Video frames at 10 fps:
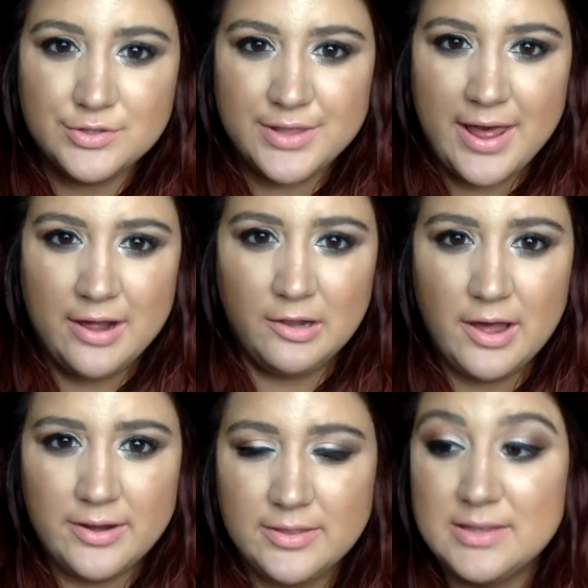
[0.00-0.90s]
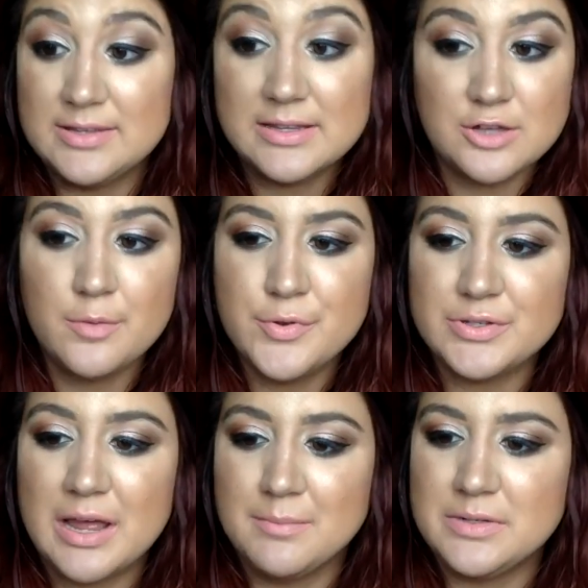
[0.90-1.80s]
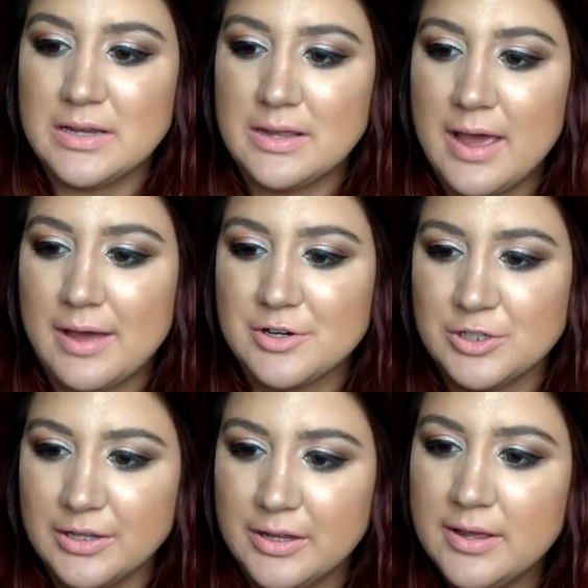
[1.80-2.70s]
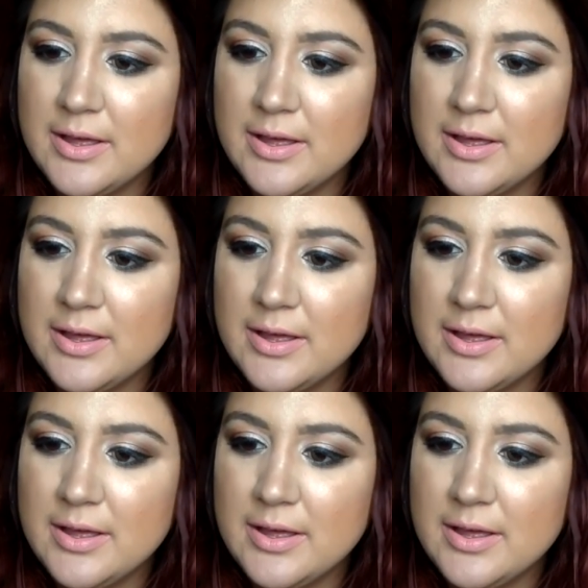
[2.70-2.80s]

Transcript: the hell out of these. It's almost empty, actually.